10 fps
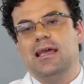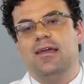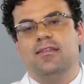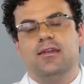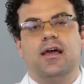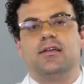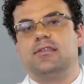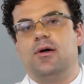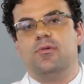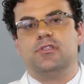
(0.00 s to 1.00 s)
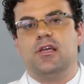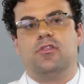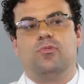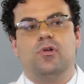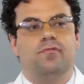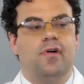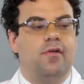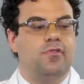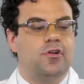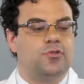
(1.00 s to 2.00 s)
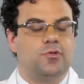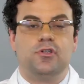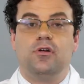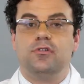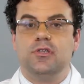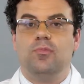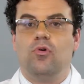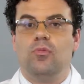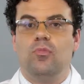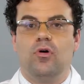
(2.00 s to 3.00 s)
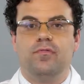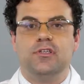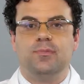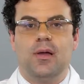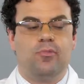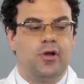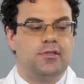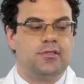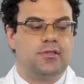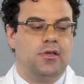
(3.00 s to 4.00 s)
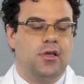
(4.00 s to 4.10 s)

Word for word: In the next, I would say three to five years, we'll start to see more and more of these membranes.